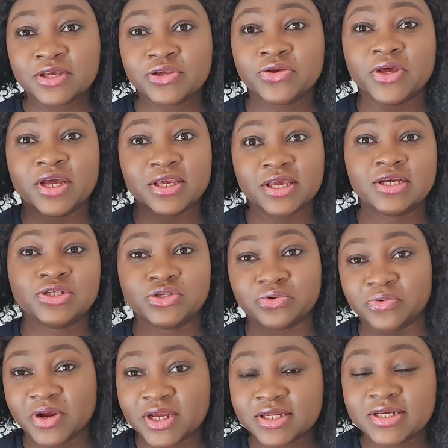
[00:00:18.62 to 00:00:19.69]
you can guess
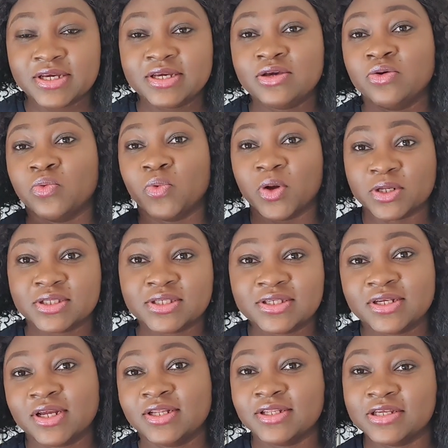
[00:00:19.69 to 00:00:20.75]
already what
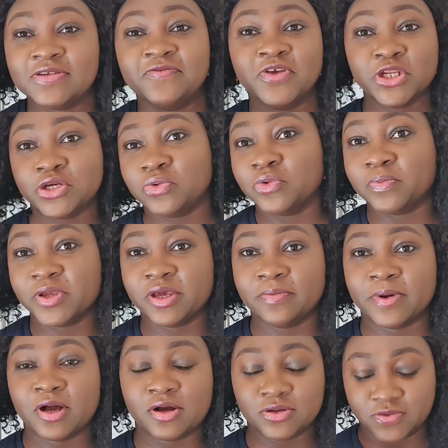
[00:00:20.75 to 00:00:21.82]
this video will be
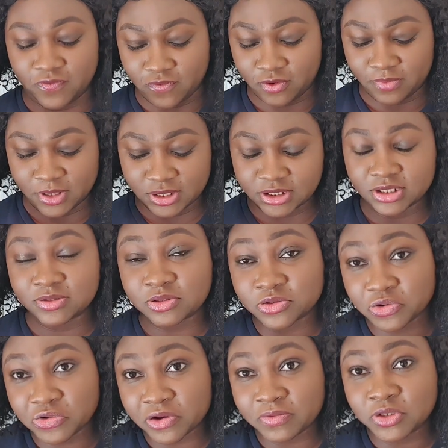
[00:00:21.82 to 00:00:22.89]
about from this
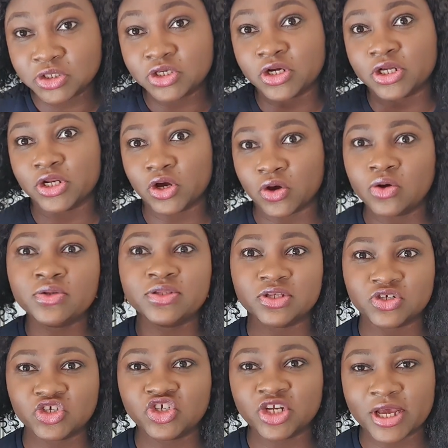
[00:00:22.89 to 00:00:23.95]
description on the
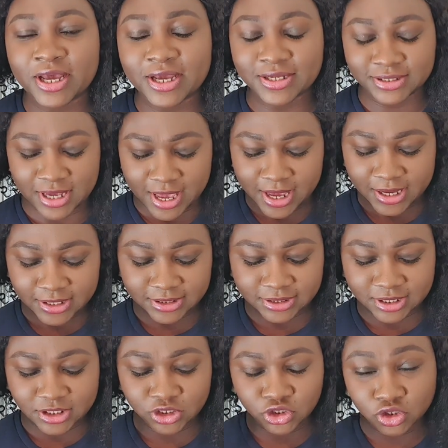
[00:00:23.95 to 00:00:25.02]
shirt. It
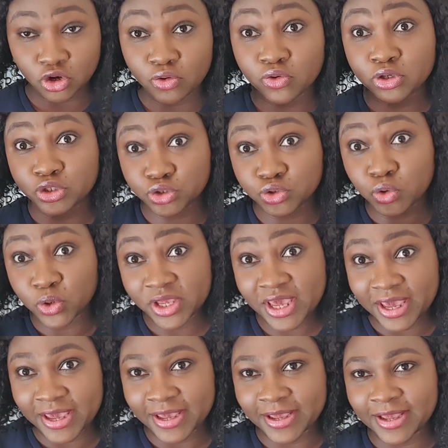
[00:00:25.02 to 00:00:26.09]
says
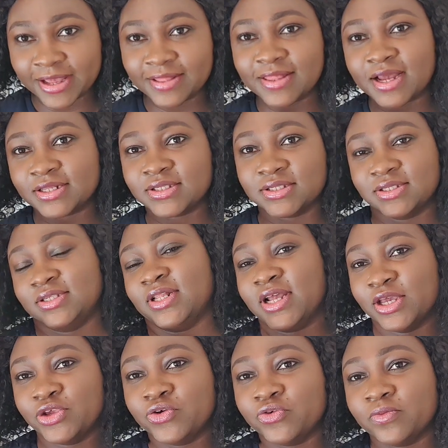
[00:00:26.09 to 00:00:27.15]
Sorosoke. That's
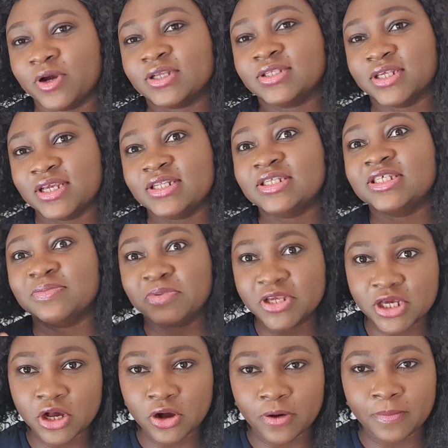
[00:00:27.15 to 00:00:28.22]
like you were saying,
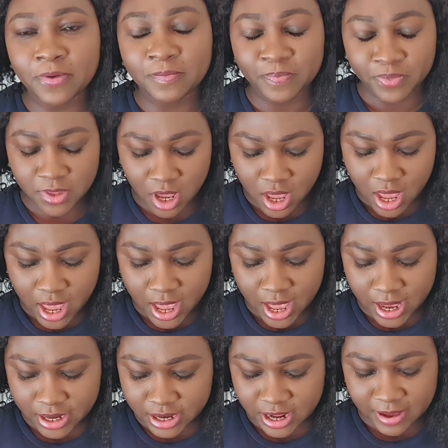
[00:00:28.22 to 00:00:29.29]
speak up,
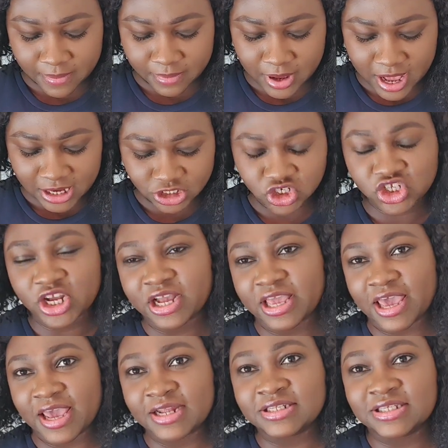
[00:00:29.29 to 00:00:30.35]
and hashtag
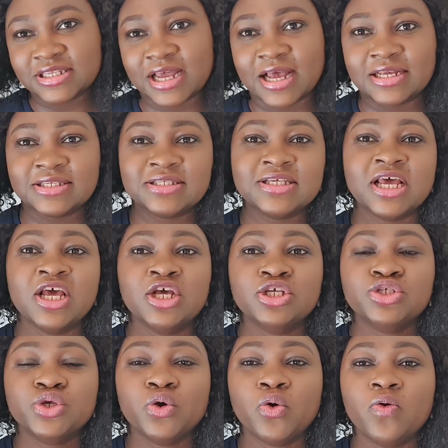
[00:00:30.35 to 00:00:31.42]
ENDSARS.
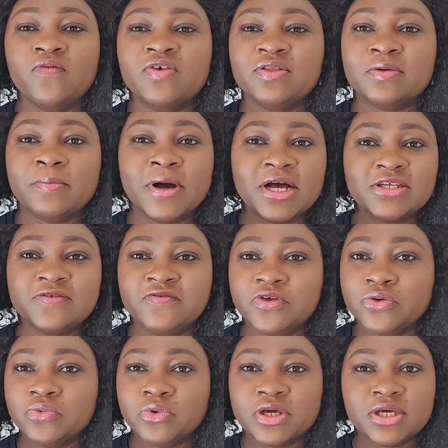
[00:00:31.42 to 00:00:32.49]
So over the past
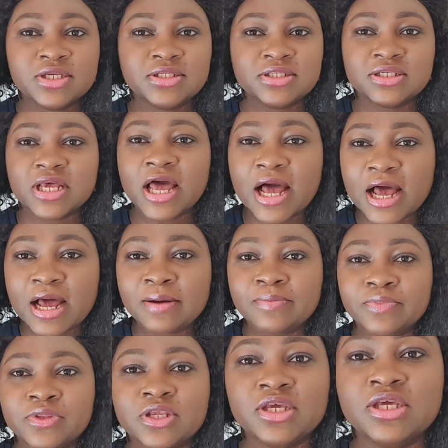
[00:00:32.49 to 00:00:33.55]
few weeks, the